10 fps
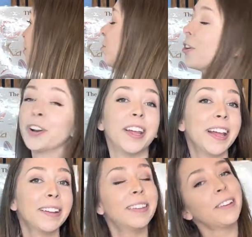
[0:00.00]

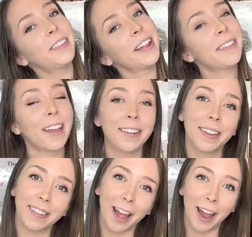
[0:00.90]
turning, tilting side to
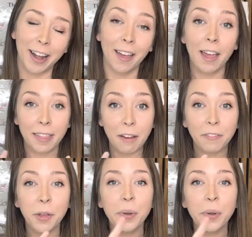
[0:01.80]
side, that fluid